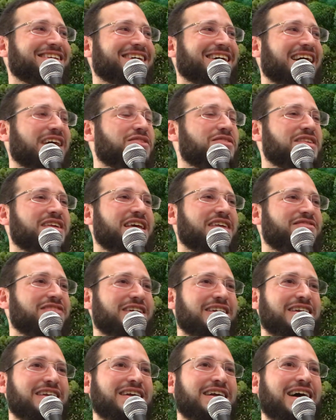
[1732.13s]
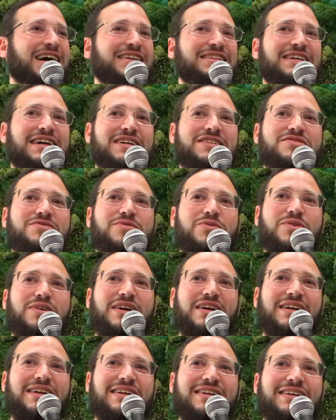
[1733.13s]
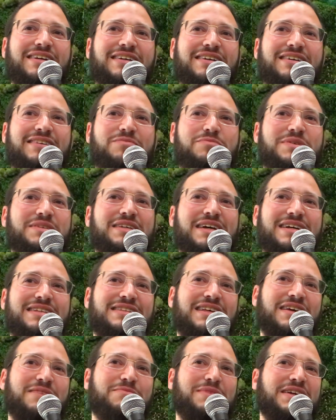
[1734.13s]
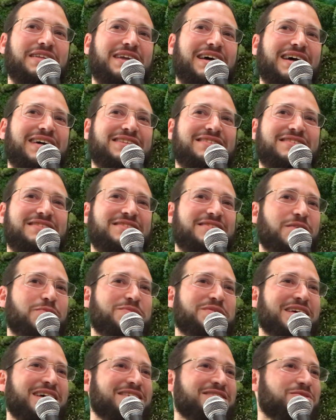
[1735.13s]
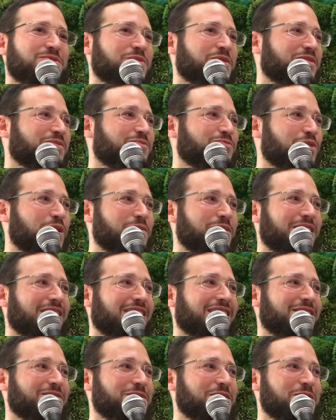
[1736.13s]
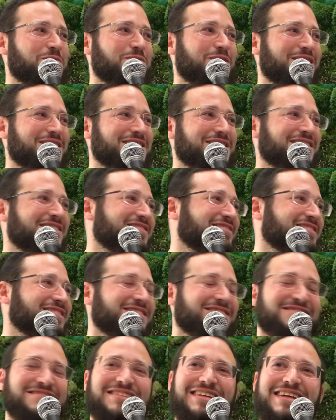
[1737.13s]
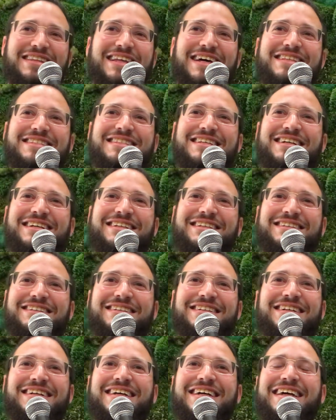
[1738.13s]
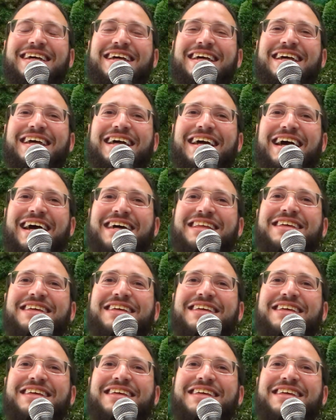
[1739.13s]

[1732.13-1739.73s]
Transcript: And I don't think he ever had any context for it, besides like my dad's obsessed with Rabbi Nachman and Breslov, and that's it.